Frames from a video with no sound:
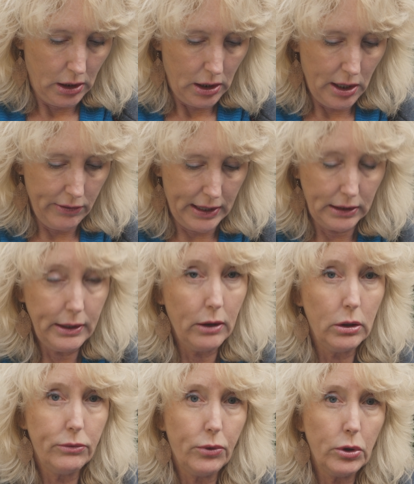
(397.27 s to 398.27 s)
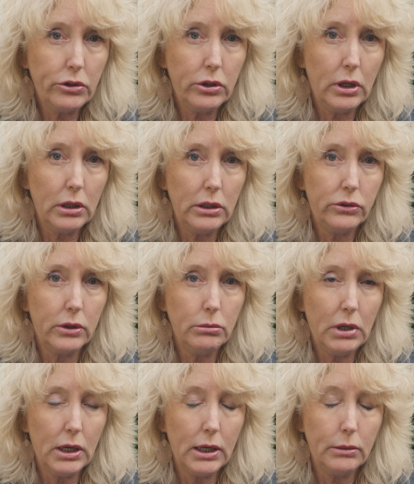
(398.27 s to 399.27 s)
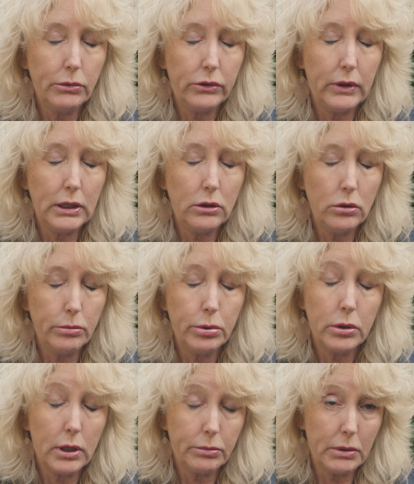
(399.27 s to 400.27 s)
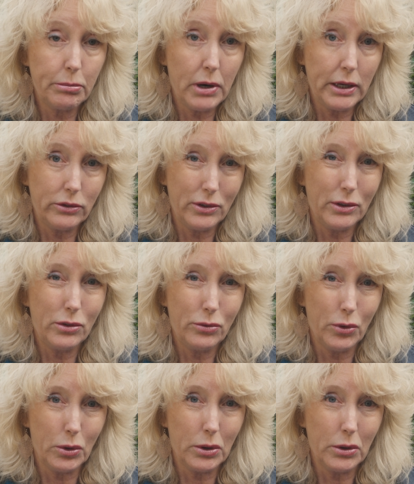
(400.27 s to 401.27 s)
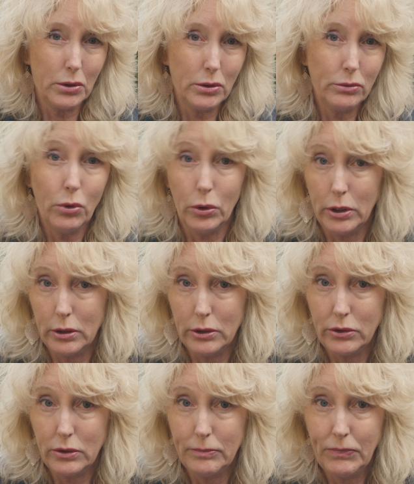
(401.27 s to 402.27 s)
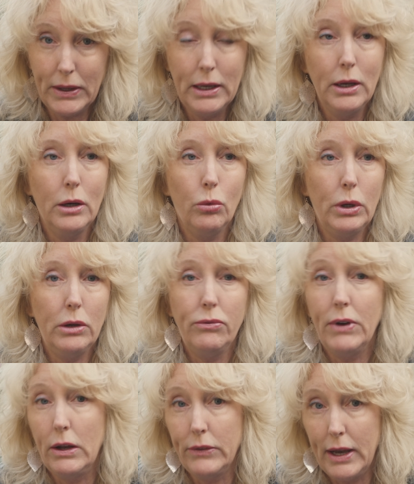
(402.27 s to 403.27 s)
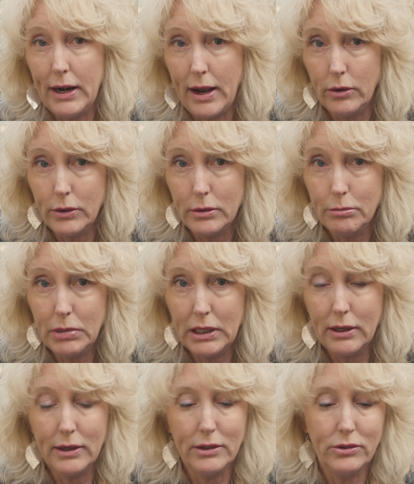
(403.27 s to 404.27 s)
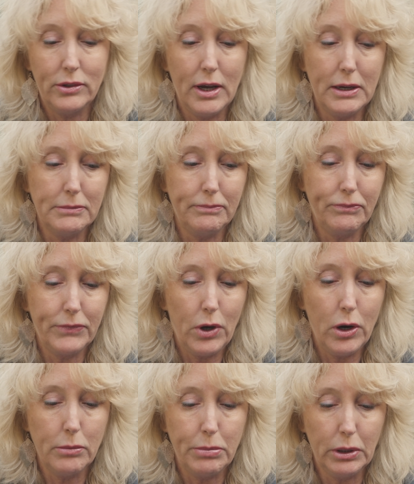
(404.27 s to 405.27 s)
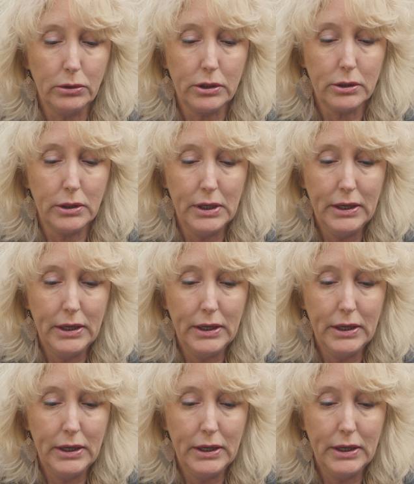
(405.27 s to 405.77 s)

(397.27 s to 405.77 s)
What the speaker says: All right, now unfortunately sometimes they do put up the prices for foreigners. We found that out because our builder